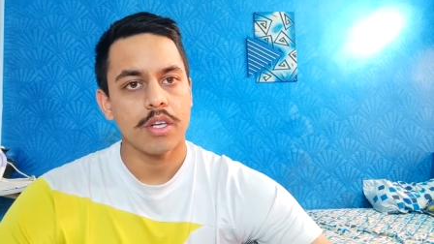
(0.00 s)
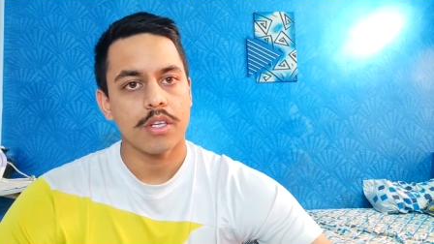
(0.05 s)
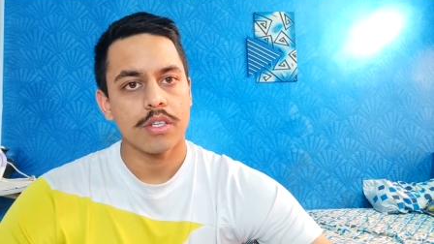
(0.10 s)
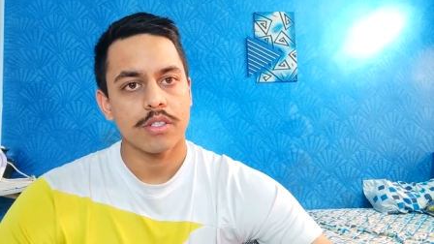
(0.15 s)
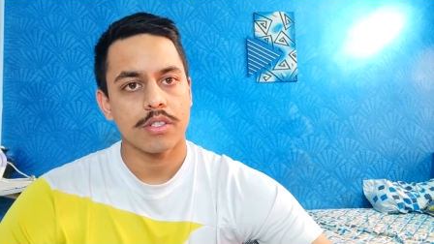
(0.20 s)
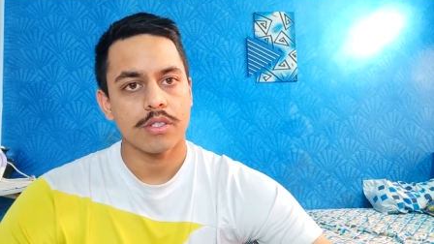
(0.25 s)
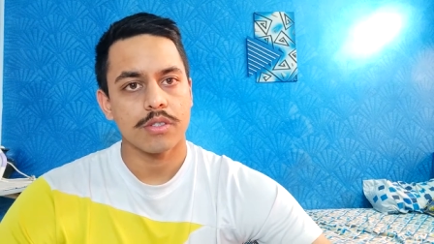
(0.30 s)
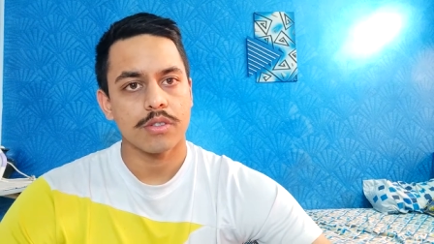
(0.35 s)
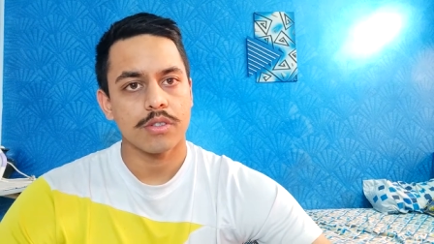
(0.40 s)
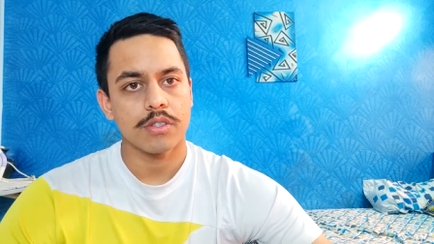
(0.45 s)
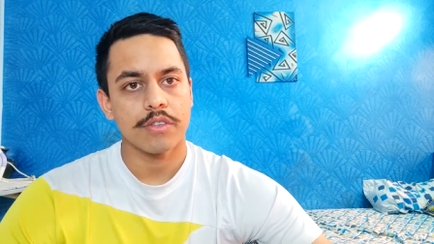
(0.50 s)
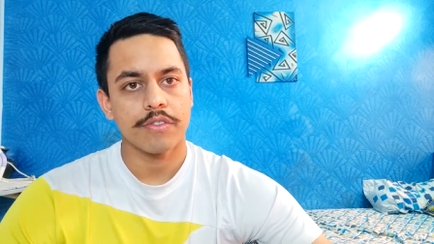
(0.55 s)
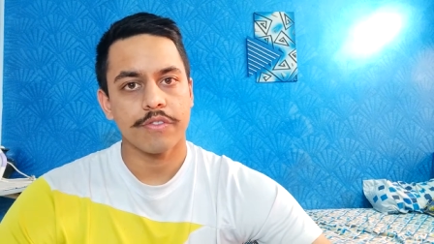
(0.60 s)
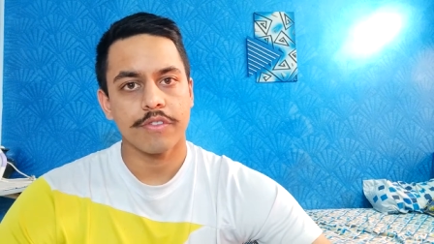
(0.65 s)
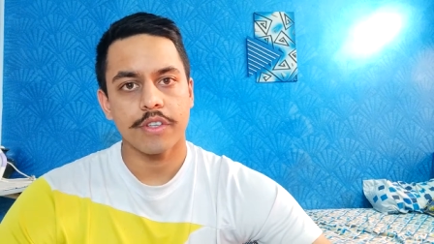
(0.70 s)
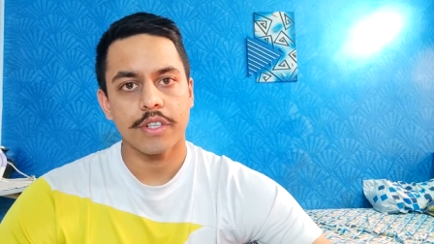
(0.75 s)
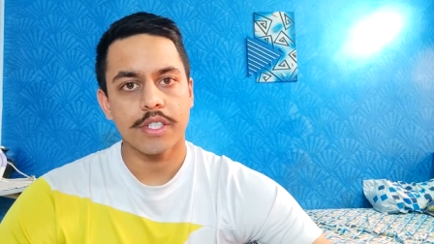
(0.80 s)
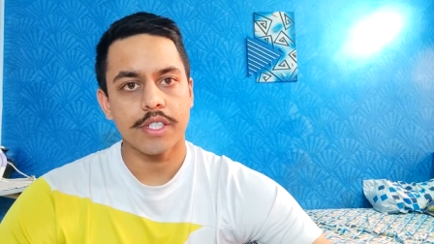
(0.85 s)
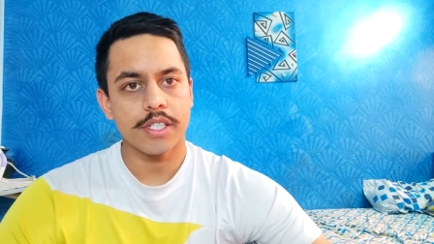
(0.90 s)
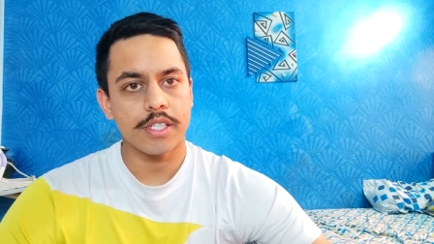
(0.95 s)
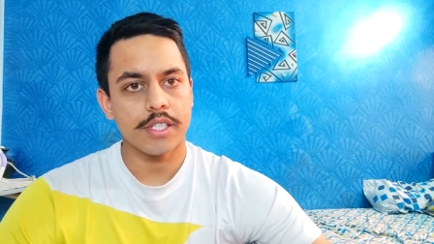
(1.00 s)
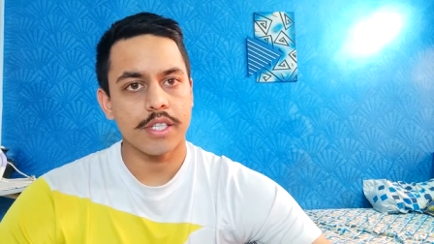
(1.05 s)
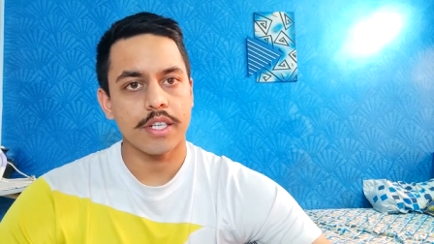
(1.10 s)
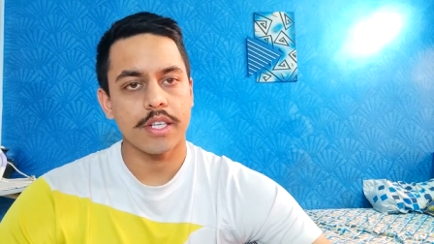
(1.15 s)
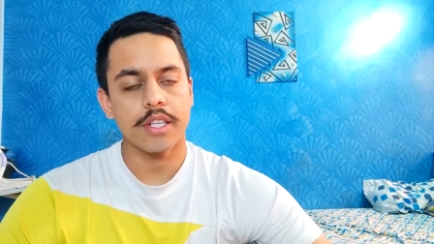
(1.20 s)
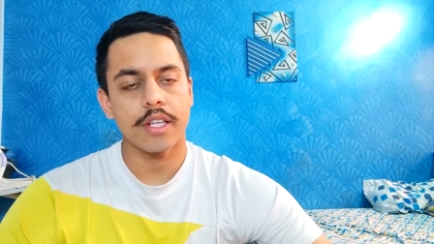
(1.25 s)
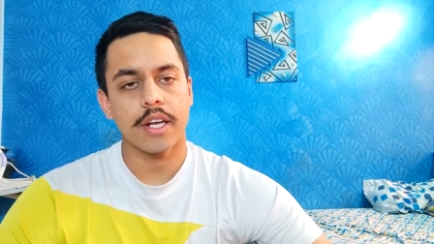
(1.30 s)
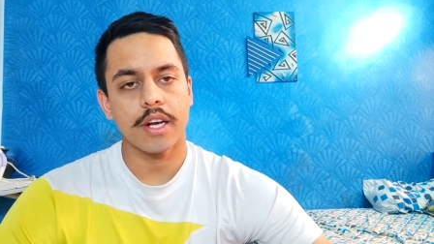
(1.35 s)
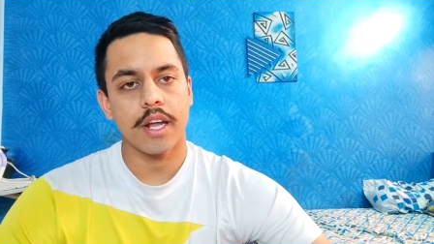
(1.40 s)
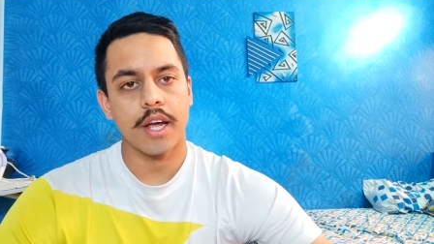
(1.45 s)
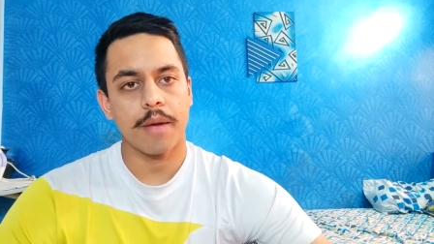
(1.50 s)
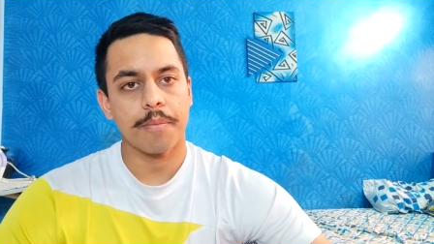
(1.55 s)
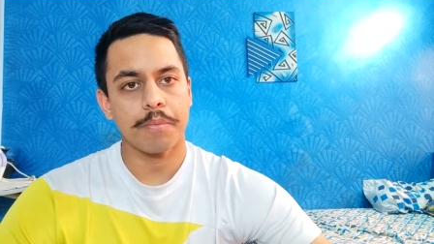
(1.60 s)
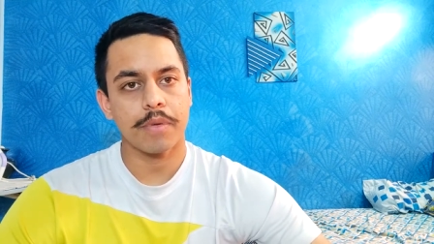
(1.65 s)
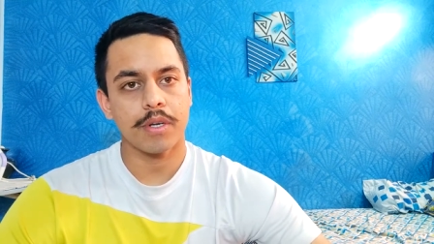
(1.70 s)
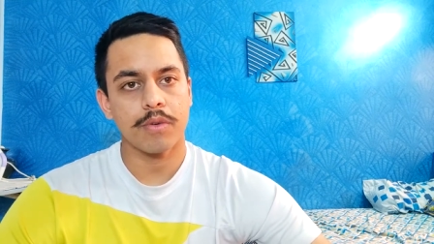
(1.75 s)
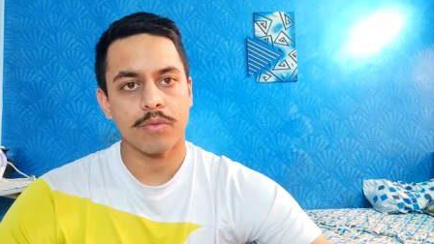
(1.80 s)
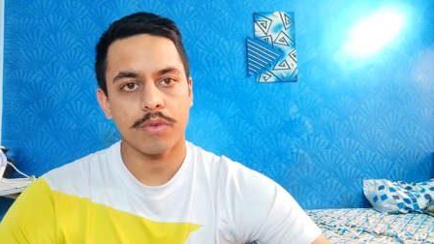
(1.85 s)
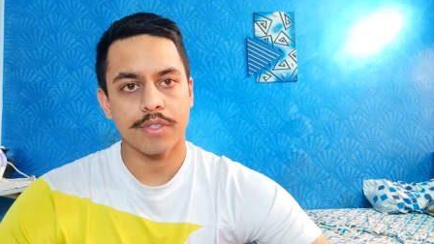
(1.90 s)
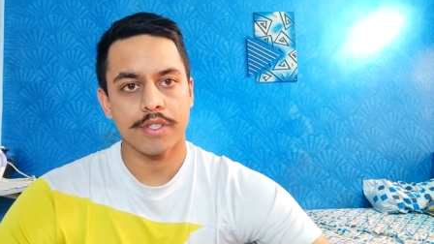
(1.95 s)
So the first thing that
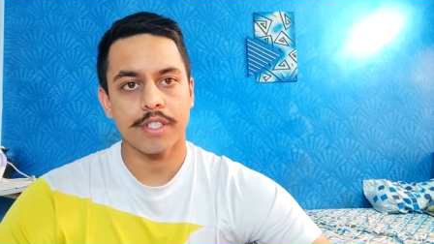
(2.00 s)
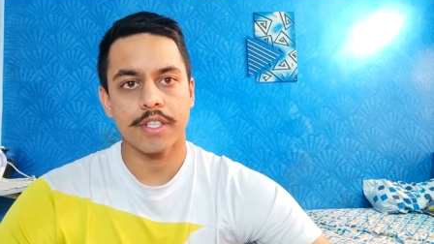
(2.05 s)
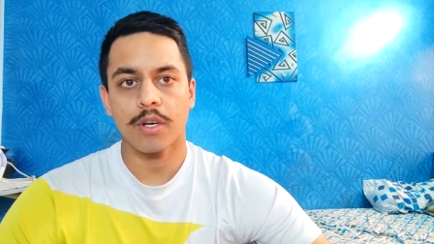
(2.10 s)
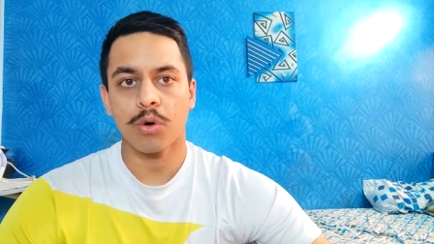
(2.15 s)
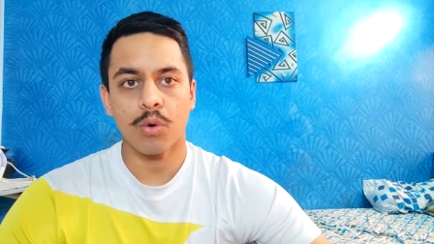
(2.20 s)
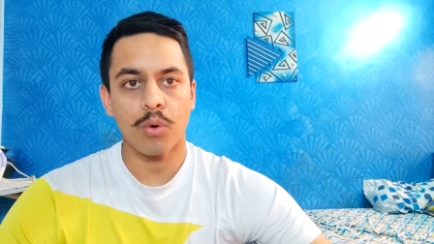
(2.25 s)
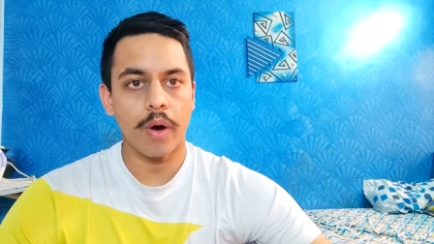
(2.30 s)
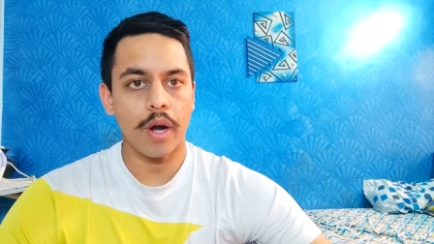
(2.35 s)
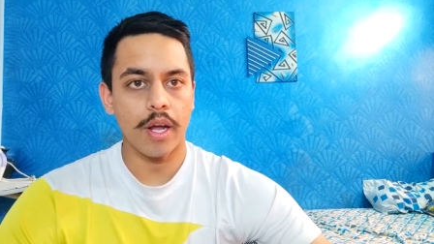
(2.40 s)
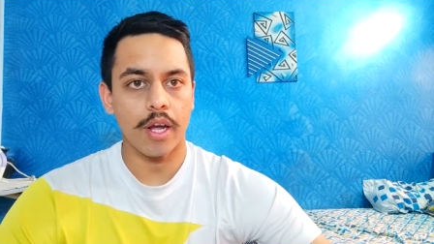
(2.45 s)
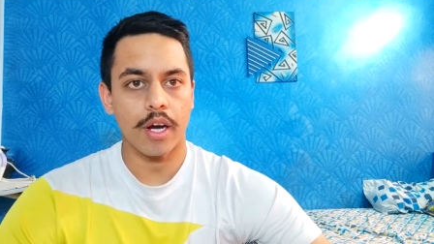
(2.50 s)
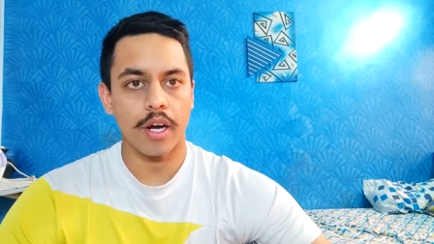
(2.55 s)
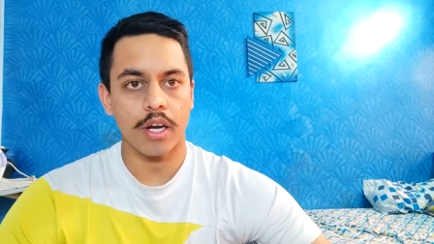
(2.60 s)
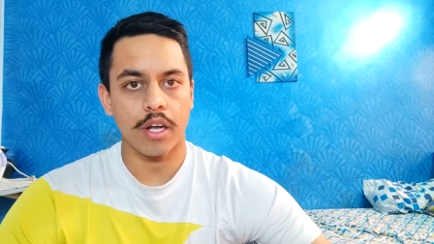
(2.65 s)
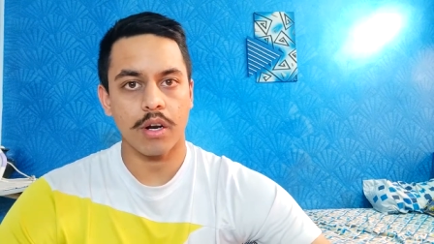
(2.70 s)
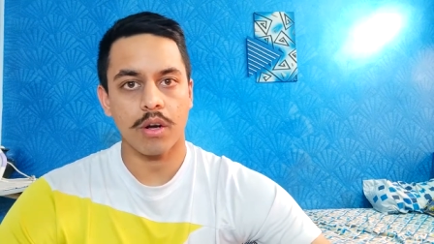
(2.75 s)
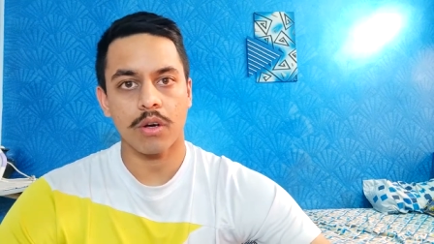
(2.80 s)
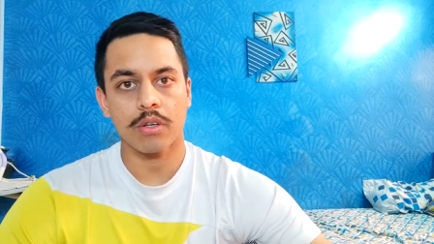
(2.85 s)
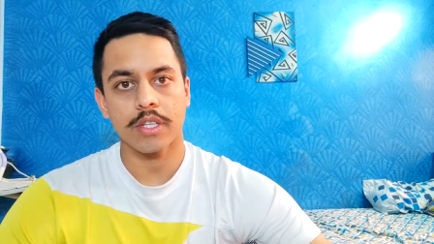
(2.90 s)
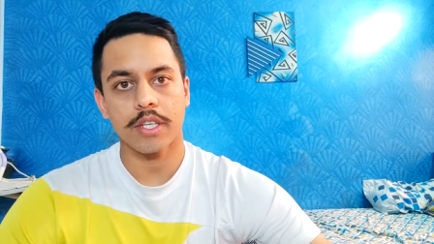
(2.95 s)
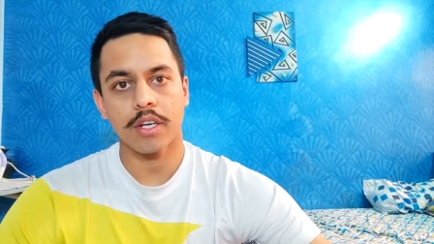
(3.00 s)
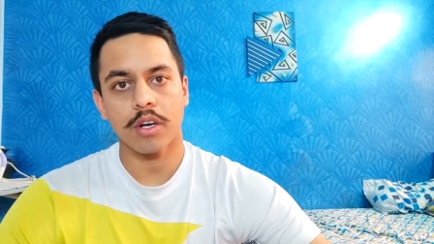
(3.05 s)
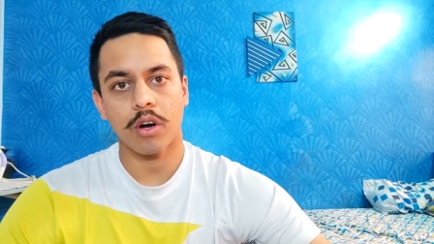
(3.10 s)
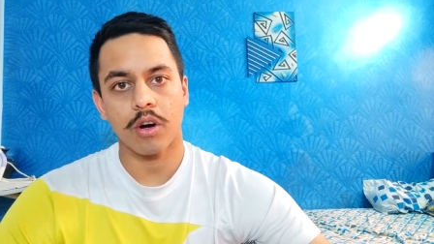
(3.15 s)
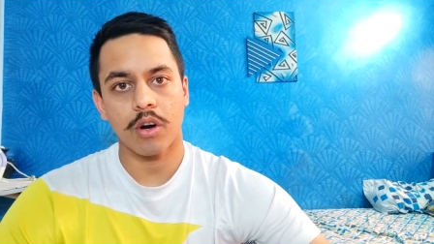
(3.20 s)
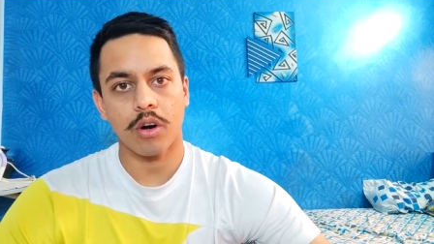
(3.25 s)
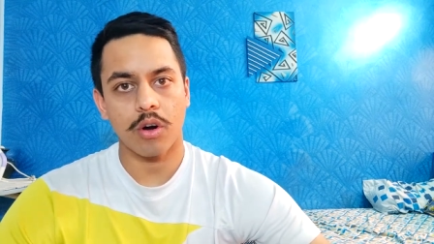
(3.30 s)
happened was the OIR, or the